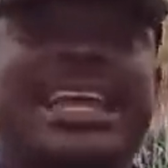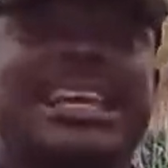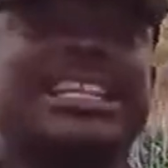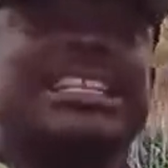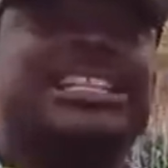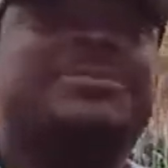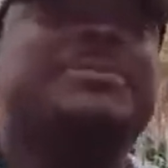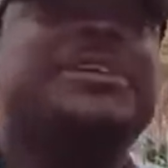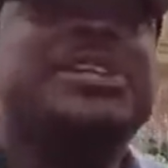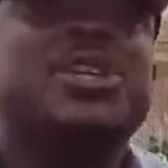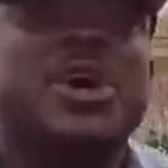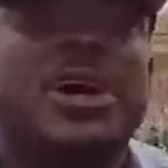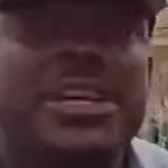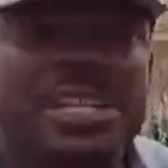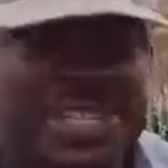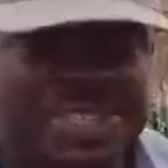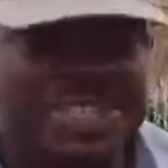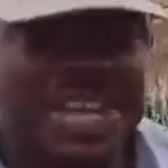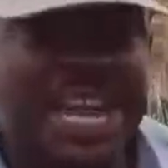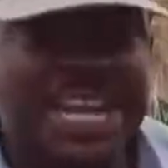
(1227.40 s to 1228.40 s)
like it's been
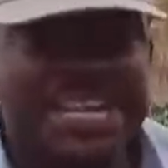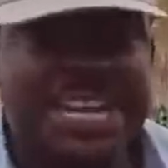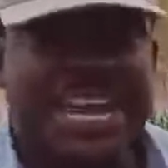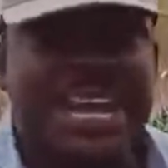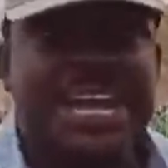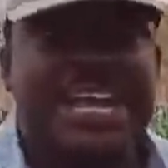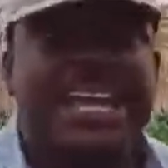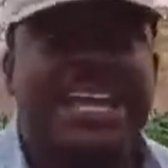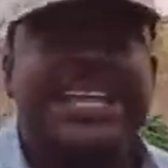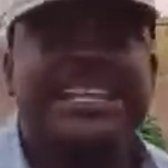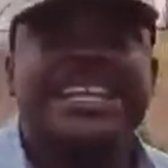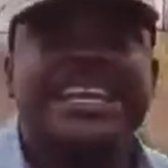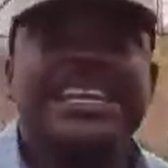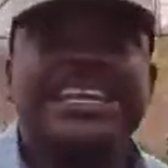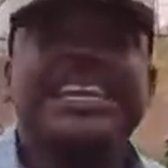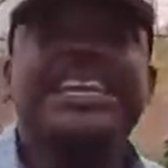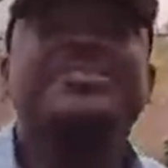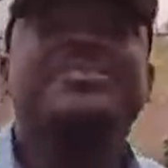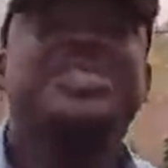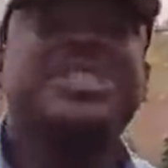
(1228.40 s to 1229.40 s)
done in China. They
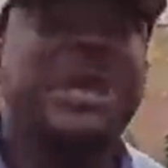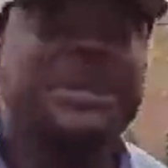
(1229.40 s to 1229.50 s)
give